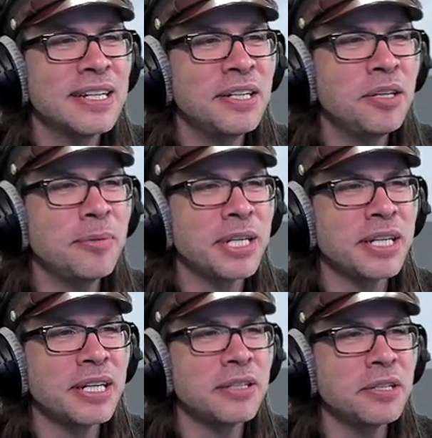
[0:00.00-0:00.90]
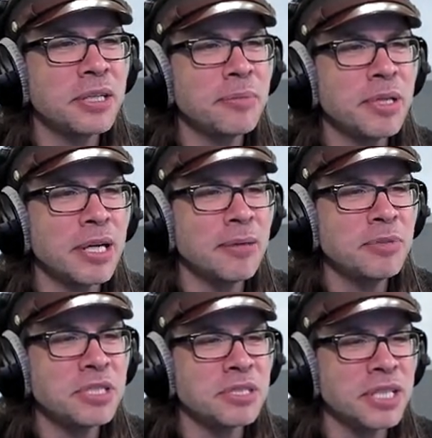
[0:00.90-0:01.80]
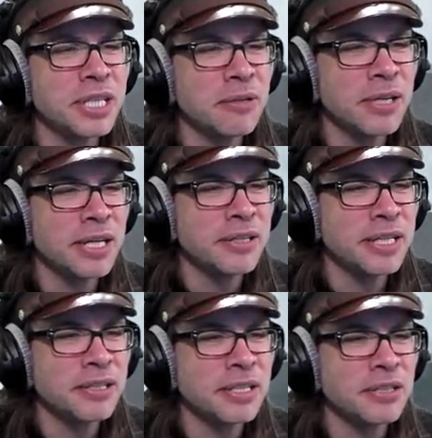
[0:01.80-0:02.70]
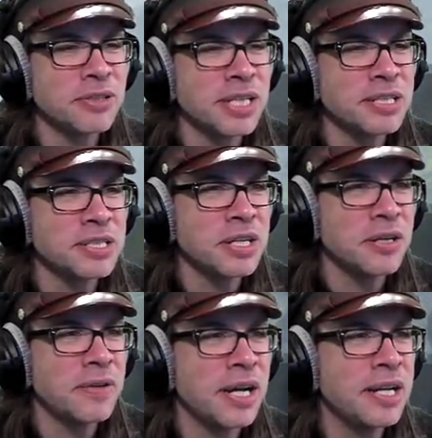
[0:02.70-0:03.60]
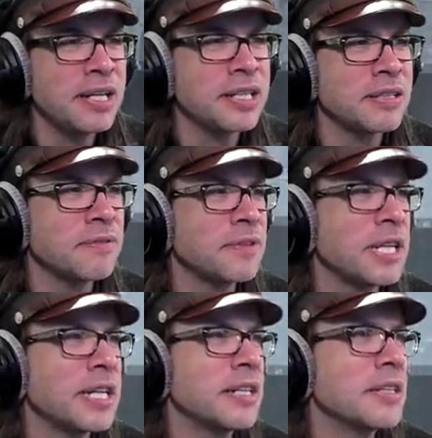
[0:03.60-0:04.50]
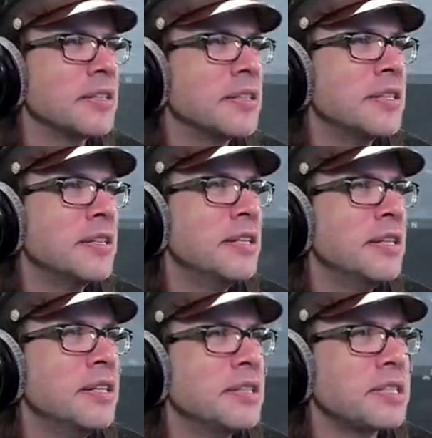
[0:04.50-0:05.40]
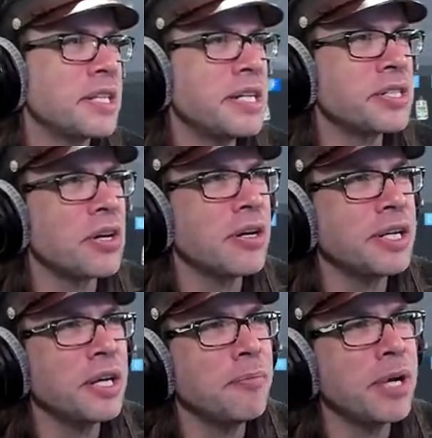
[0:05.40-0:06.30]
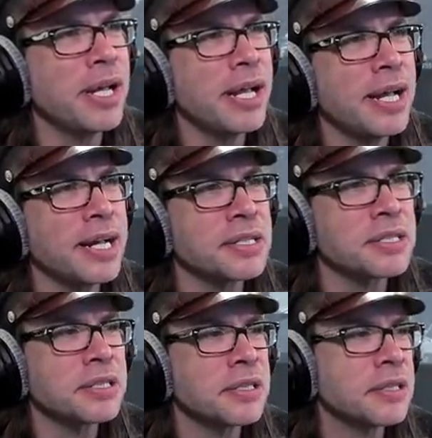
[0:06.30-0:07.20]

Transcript: Oh my god, look at me. I'm just dicking around out here trying to see how high I can fly. This guy's already up my ass.